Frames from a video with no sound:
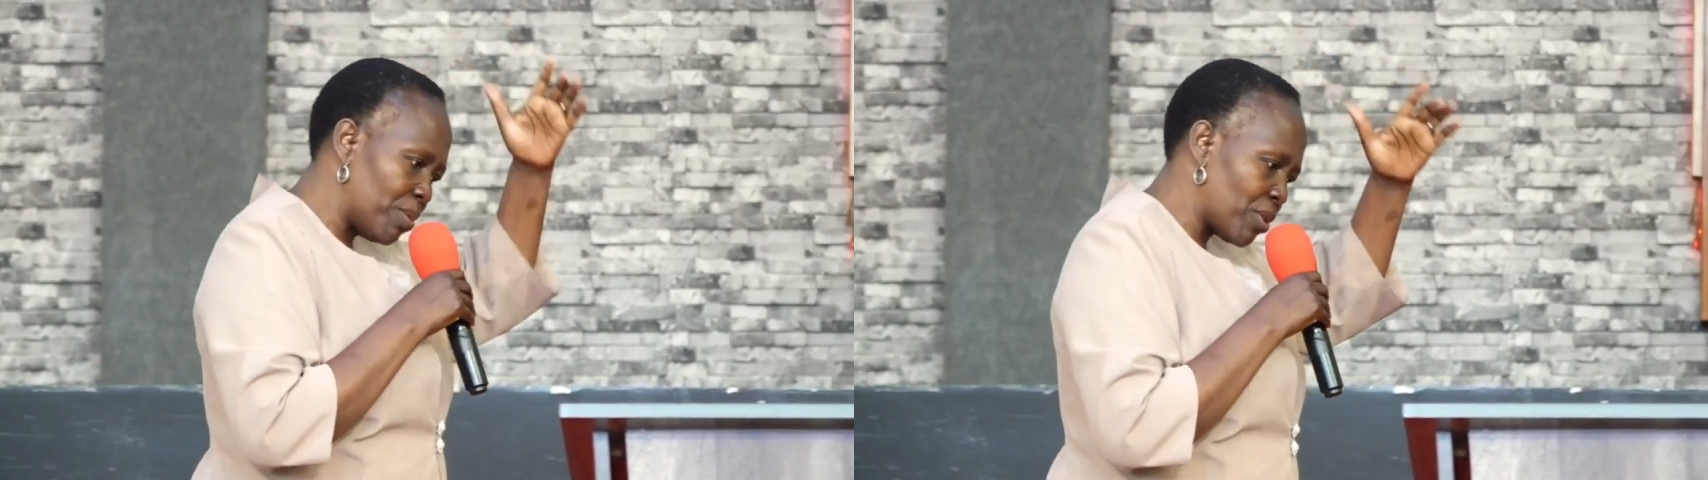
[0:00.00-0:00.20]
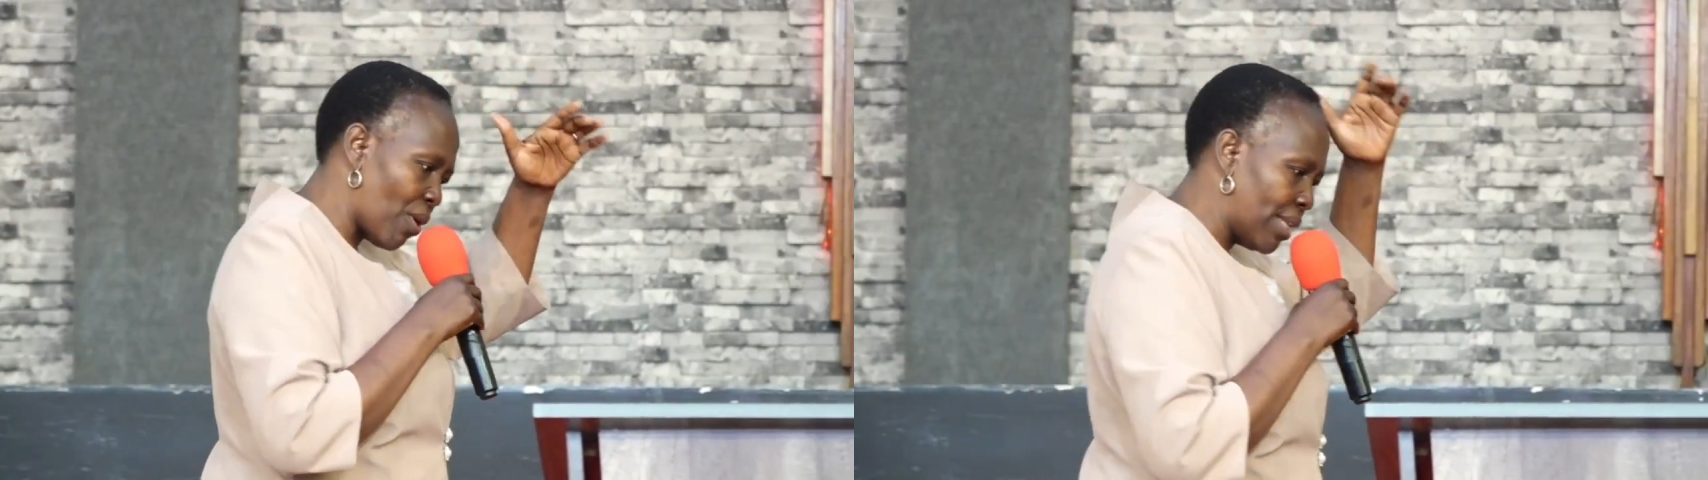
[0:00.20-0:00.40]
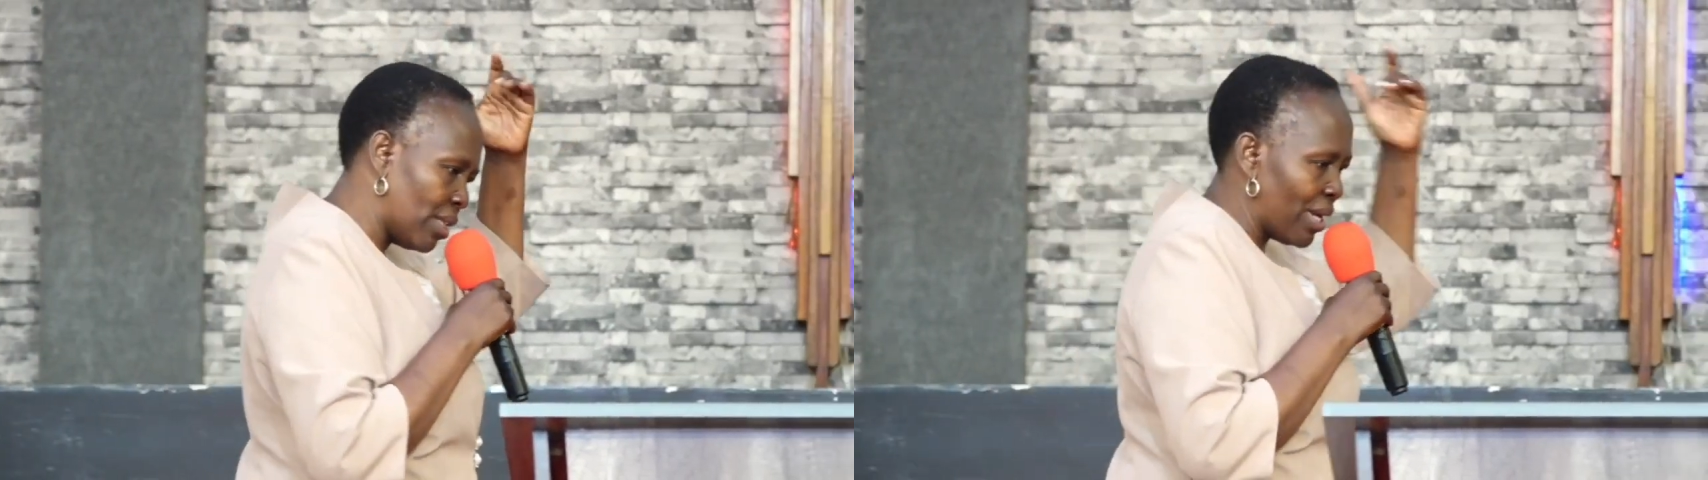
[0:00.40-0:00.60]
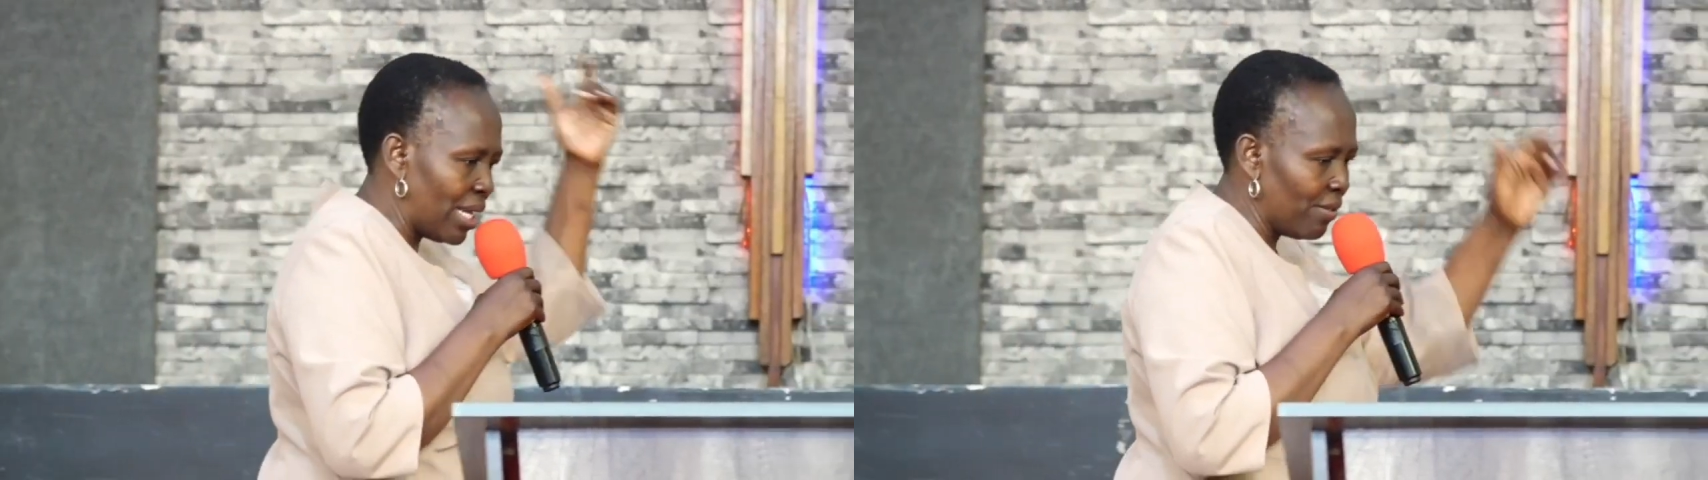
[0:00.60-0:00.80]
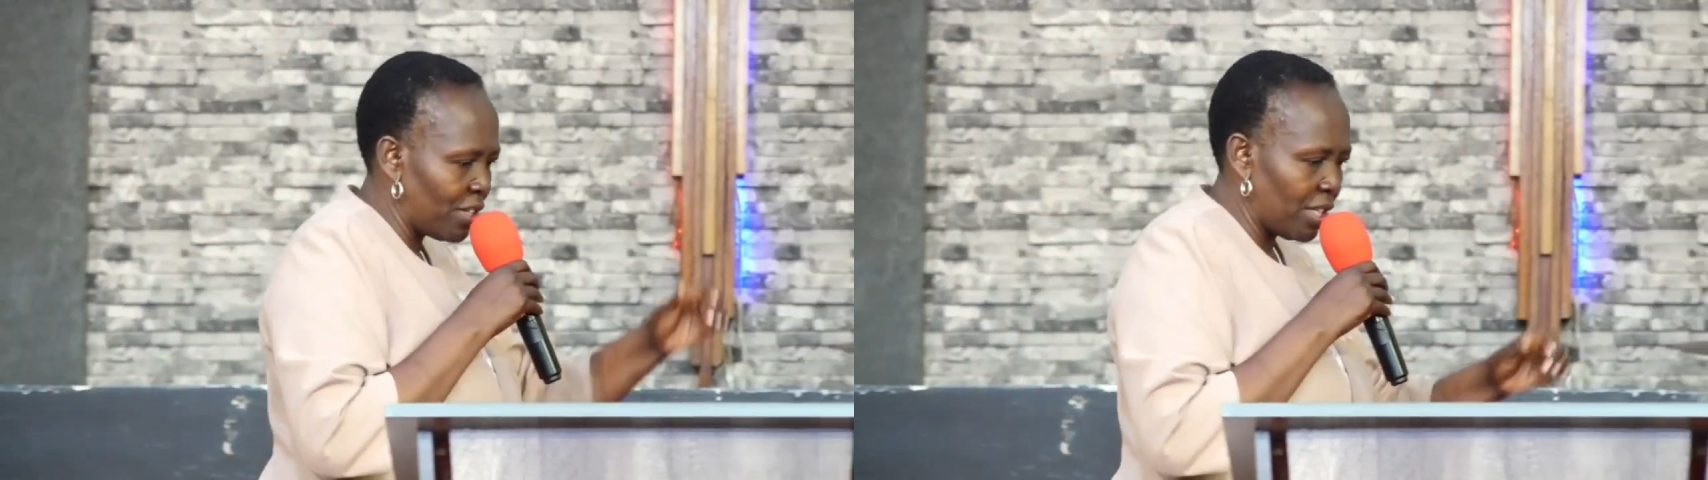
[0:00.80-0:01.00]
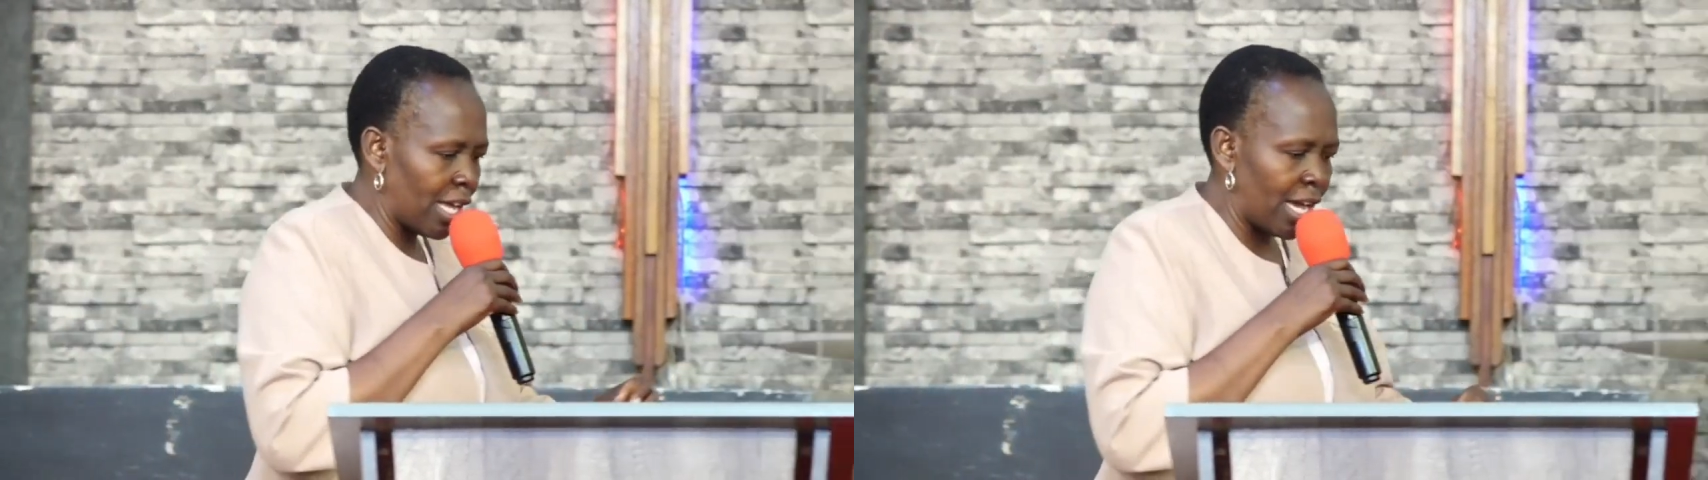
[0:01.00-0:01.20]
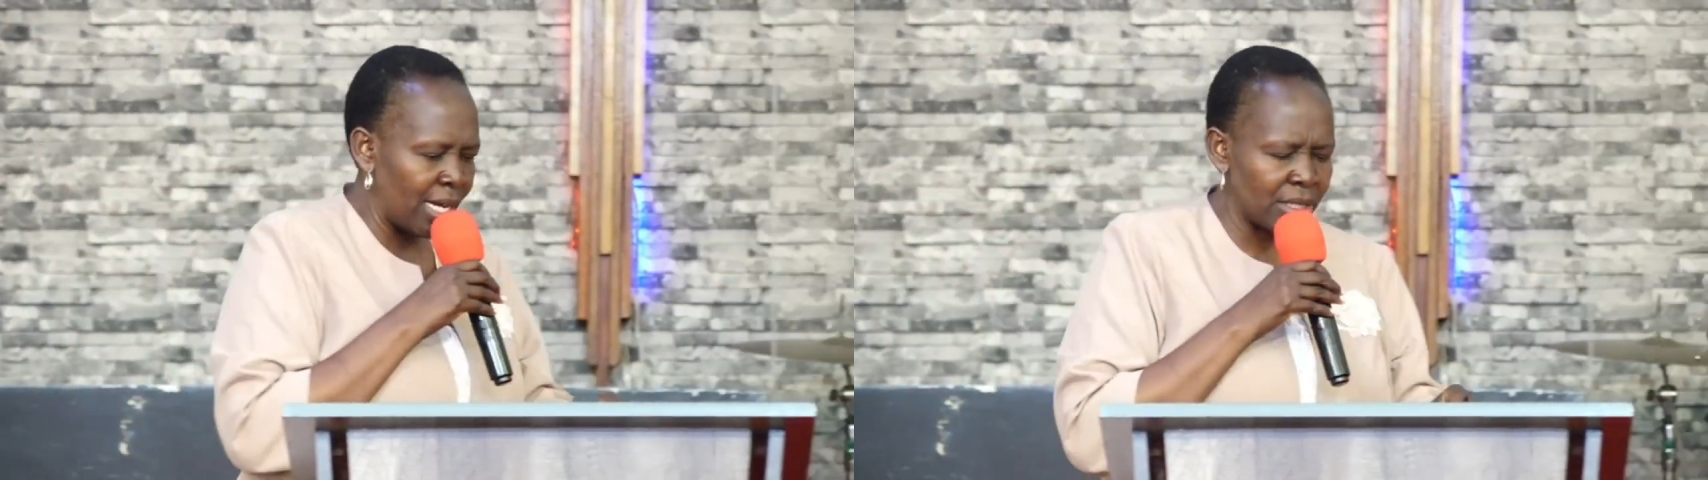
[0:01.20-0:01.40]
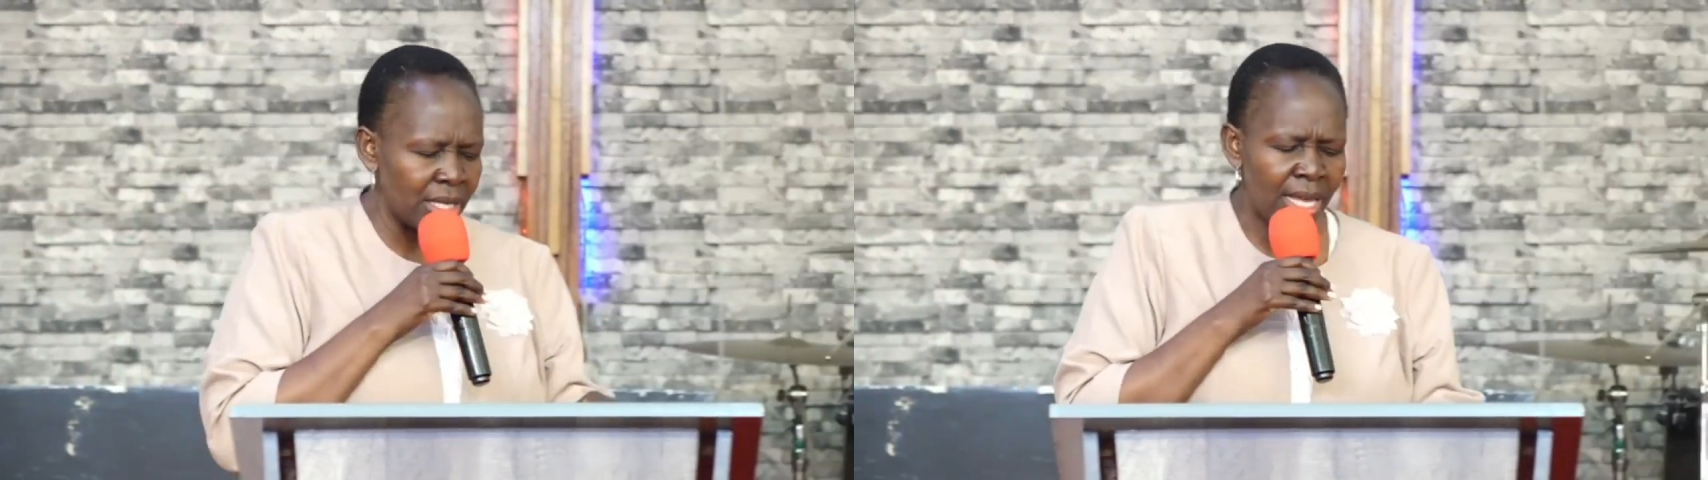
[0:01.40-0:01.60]
song and they were lifting their
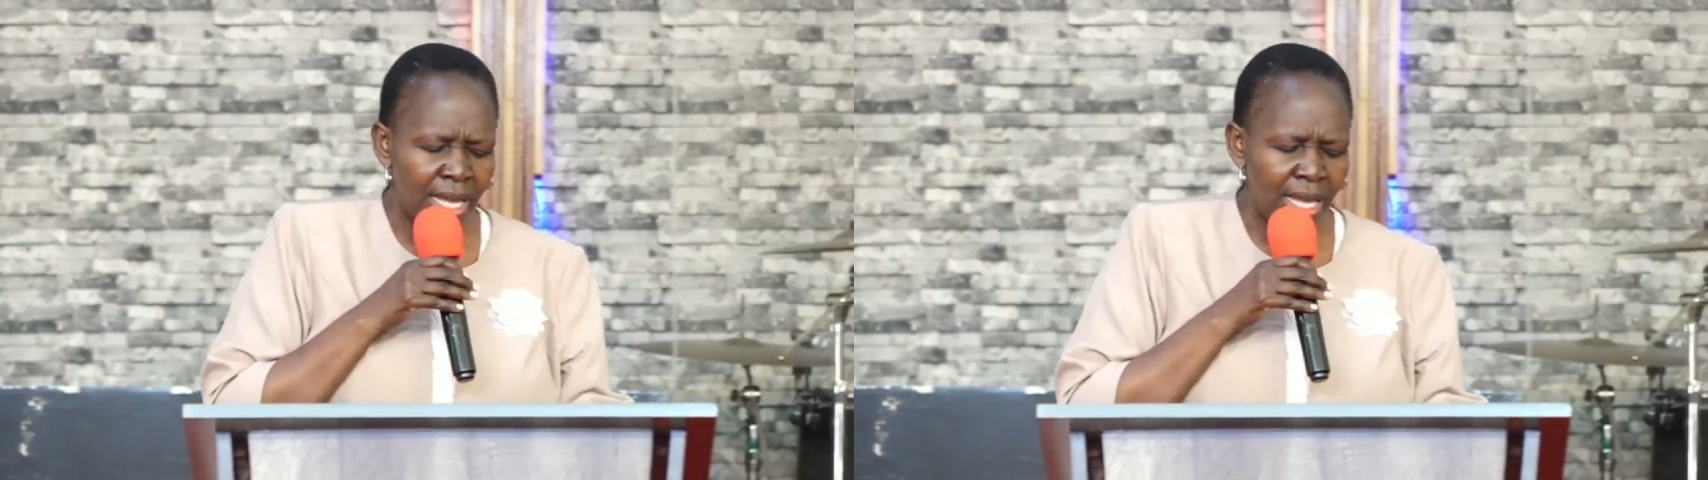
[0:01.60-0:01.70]
hands.